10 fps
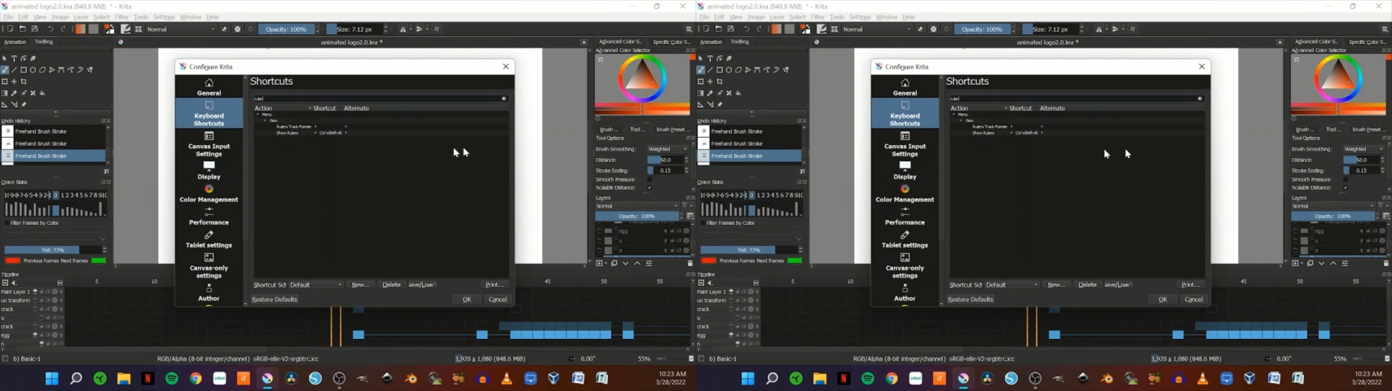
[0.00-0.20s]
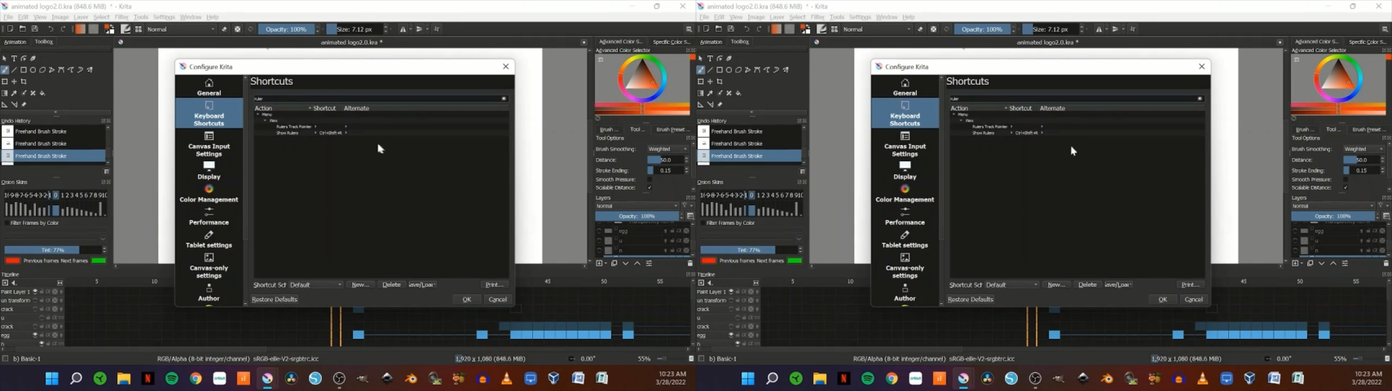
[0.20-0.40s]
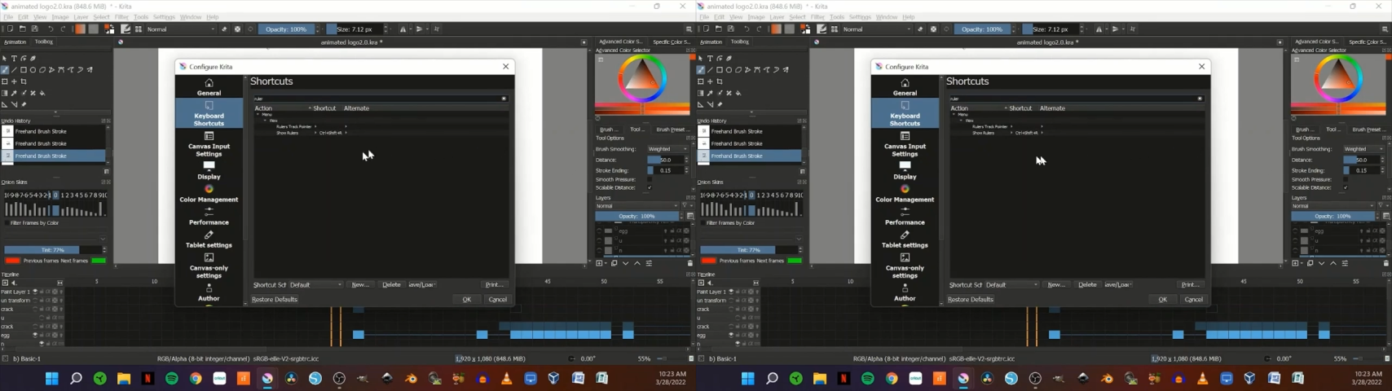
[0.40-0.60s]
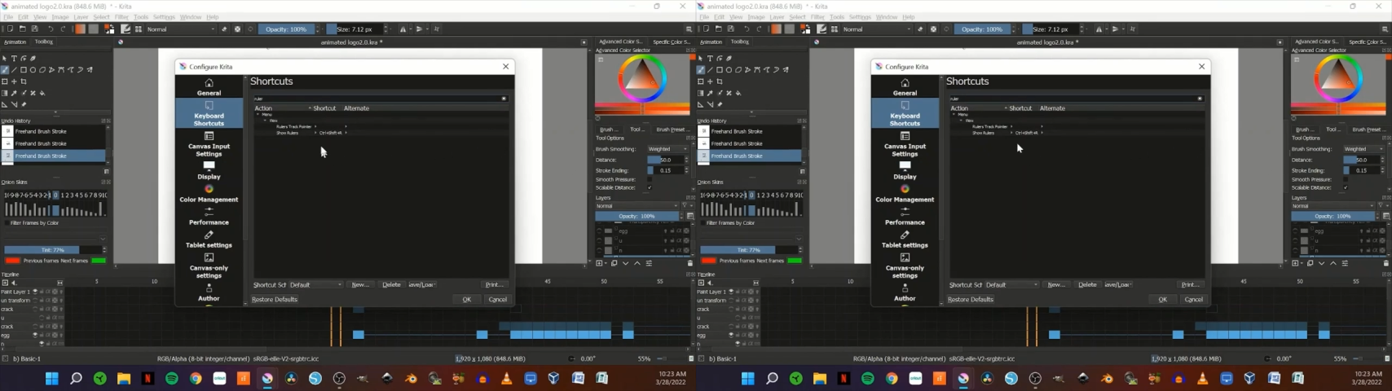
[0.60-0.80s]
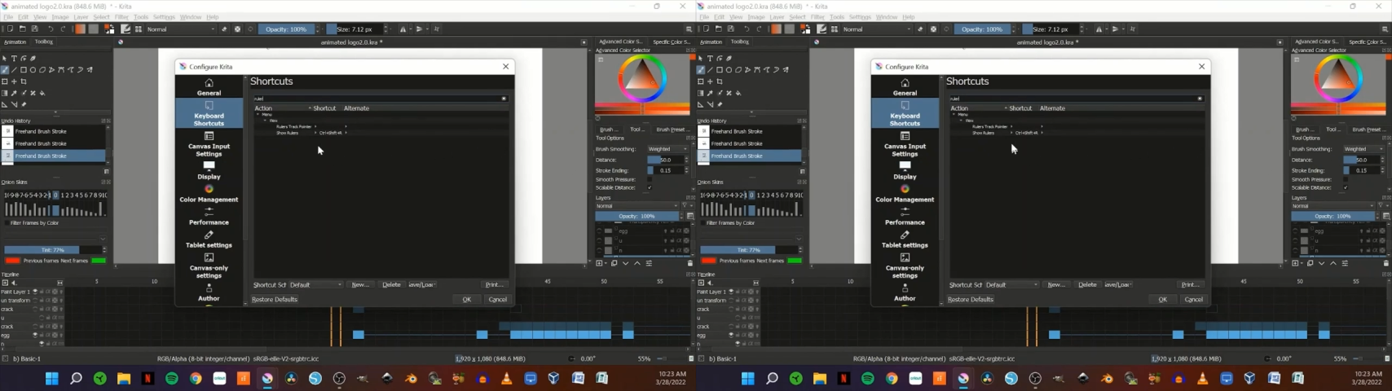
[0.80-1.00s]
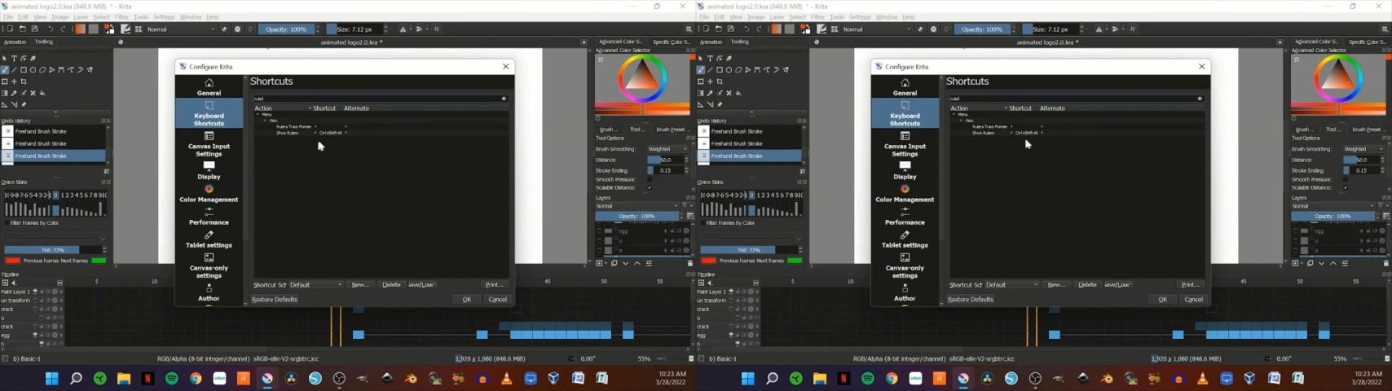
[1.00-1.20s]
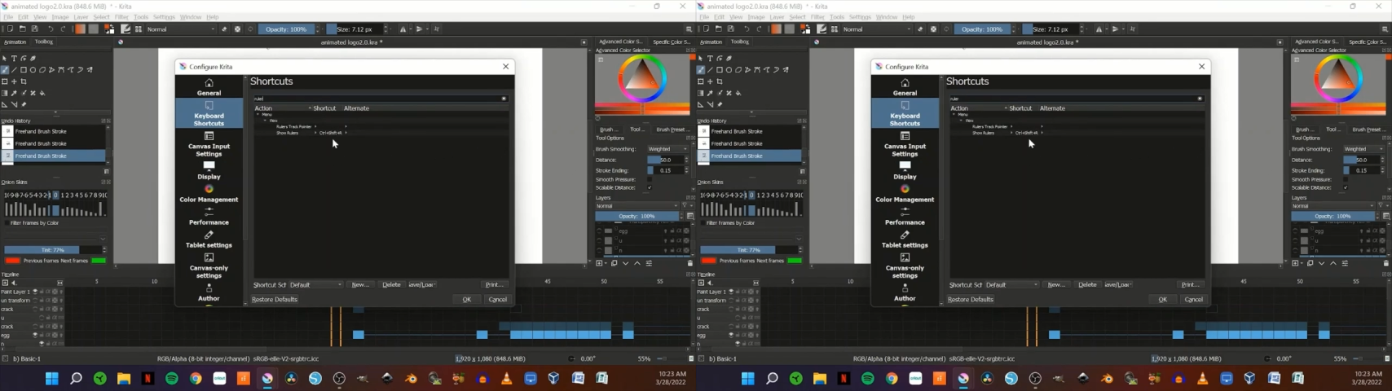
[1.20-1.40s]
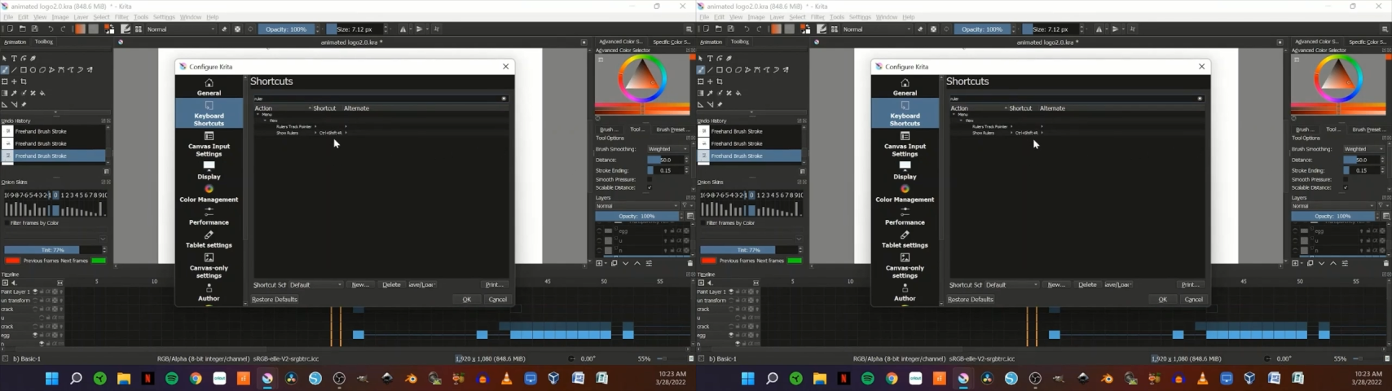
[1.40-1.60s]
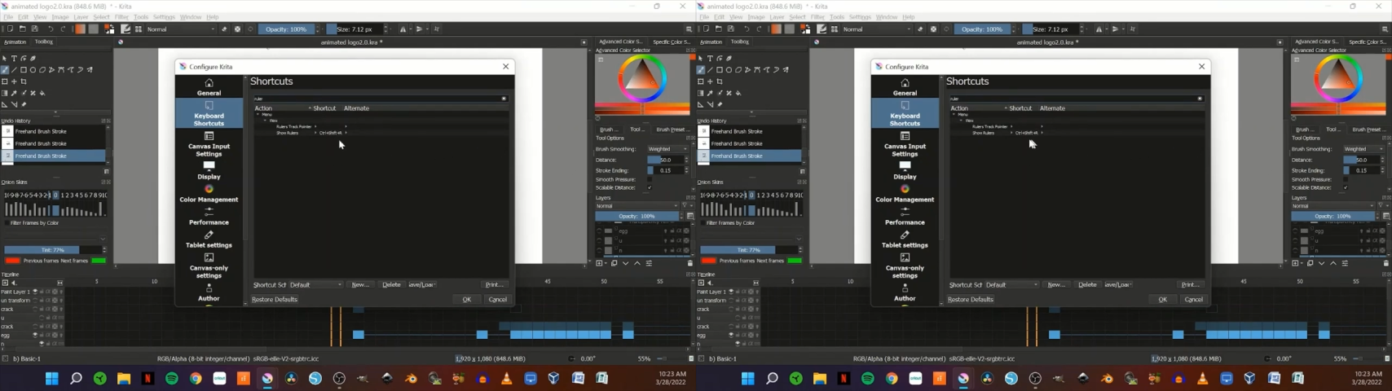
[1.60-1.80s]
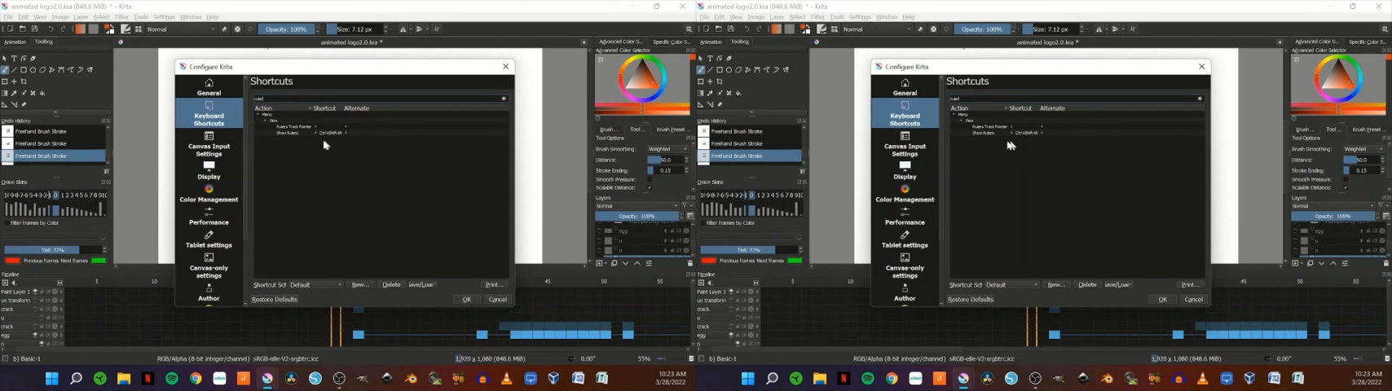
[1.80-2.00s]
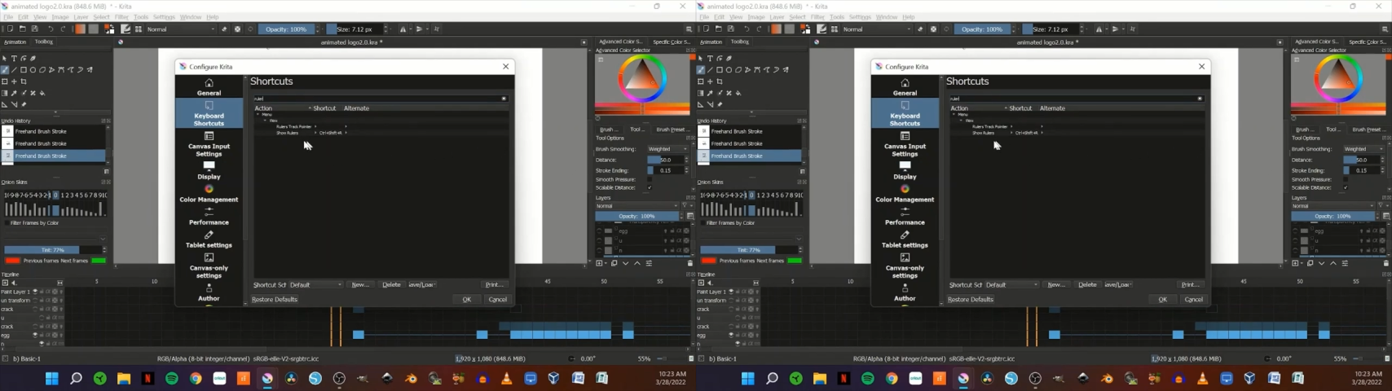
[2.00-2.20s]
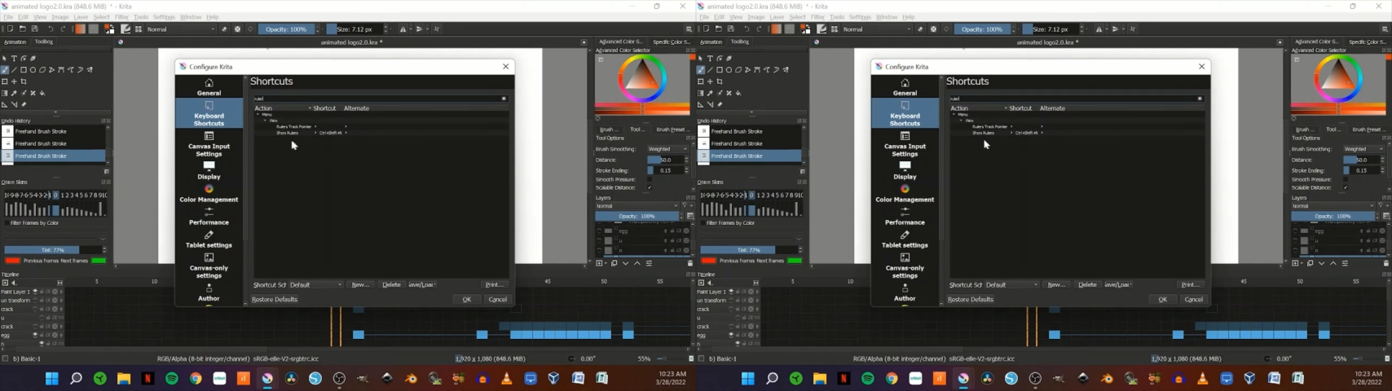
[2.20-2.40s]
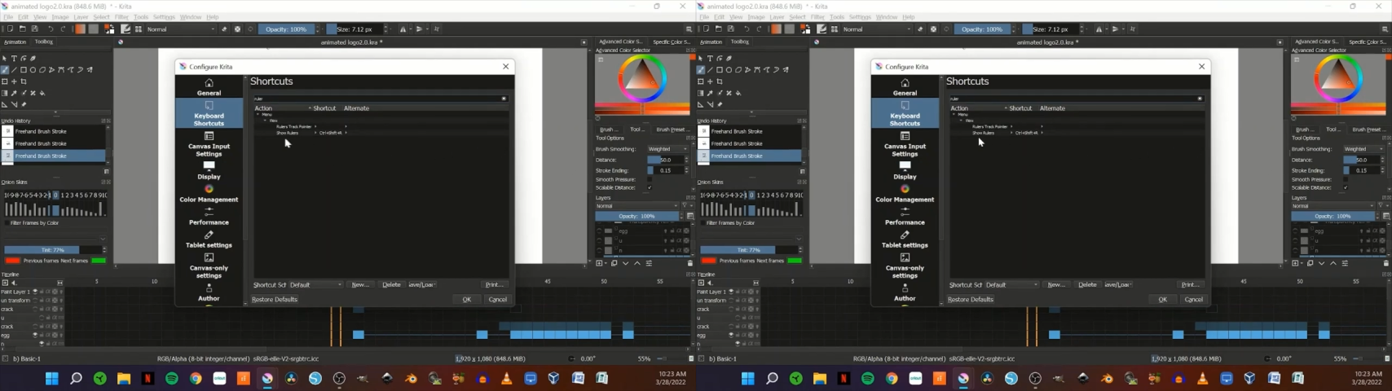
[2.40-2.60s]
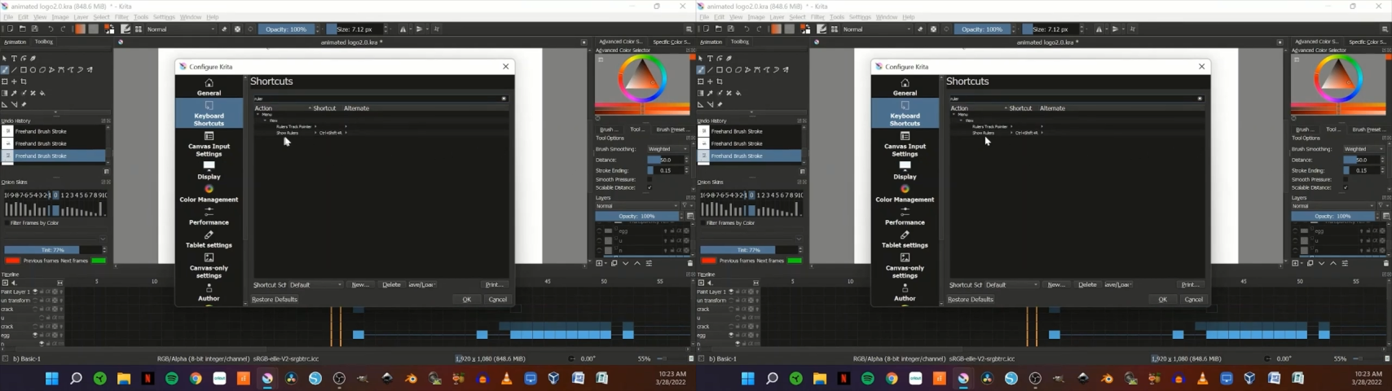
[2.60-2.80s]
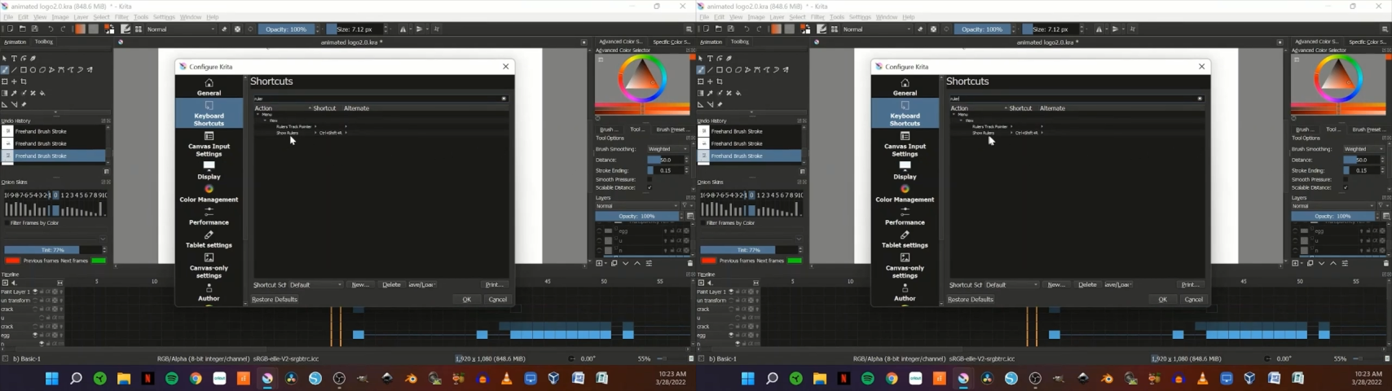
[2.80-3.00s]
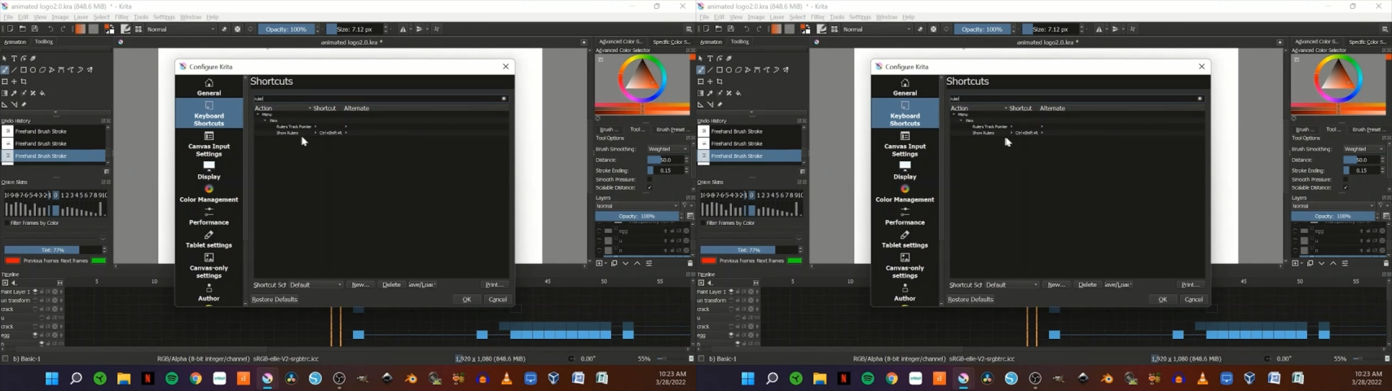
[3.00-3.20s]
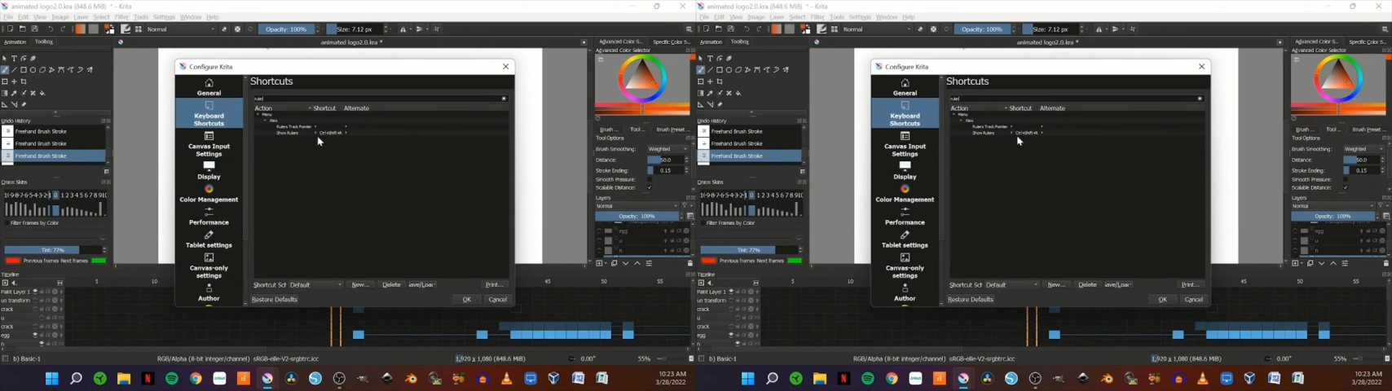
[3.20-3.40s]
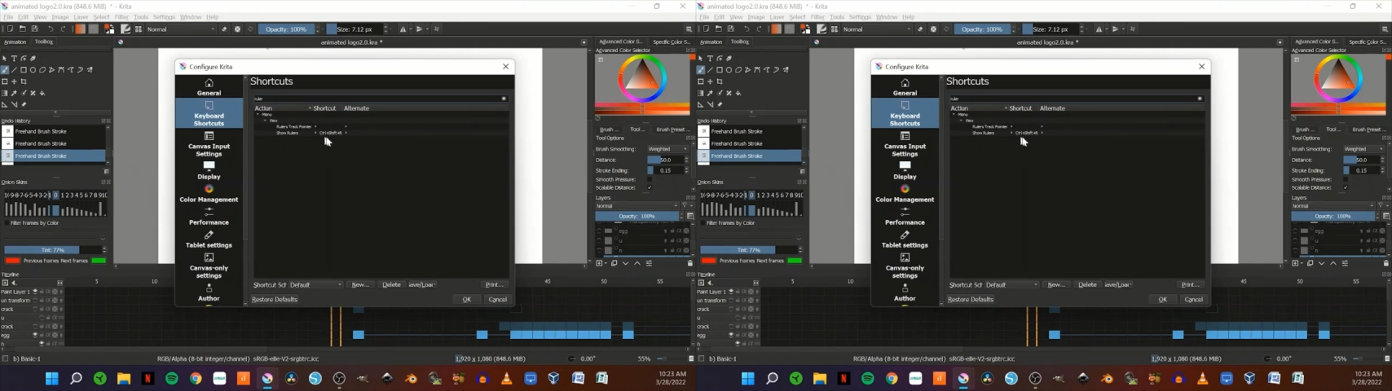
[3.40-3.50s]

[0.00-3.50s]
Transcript: (no speaker visible)